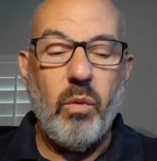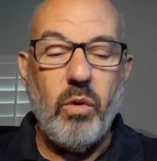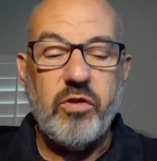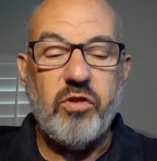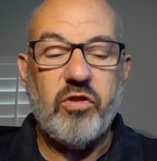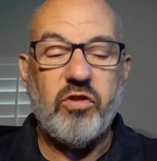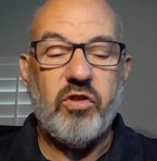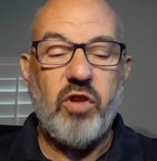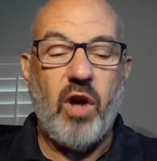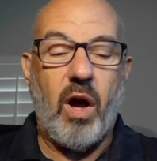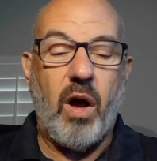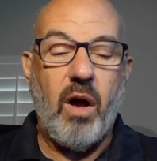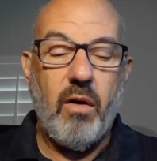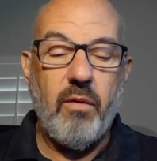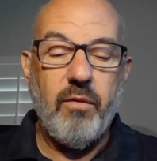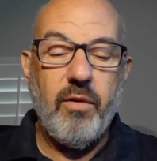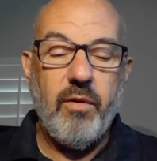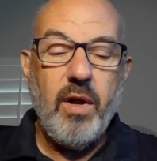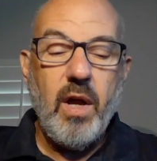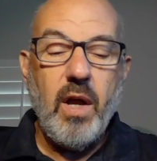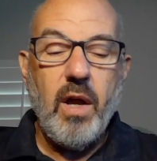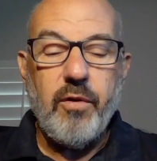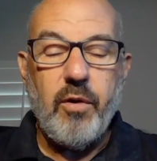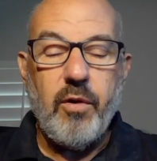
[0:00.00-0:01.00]
will
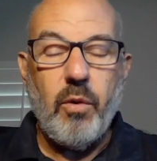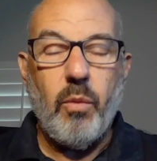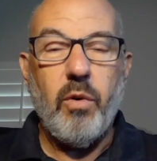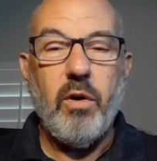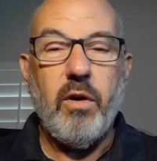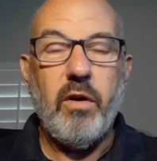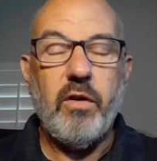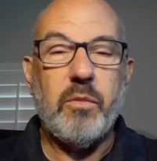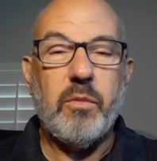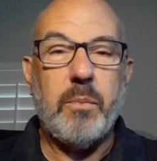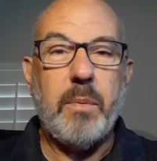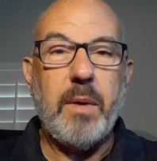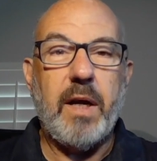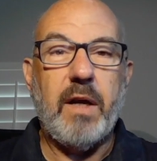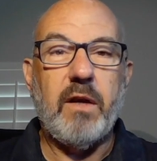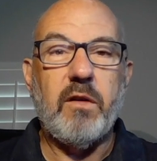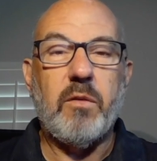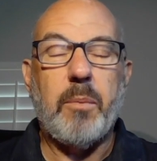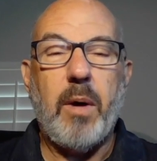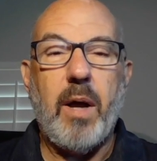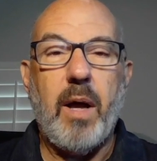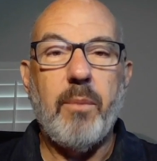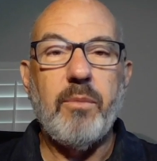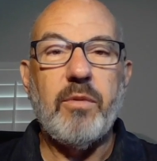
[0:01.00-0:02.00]
solve the world's
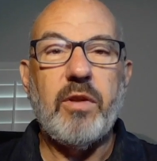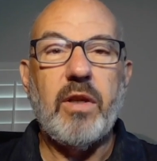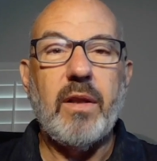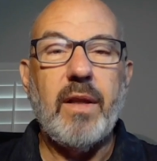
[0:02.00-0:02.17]
biggest problems.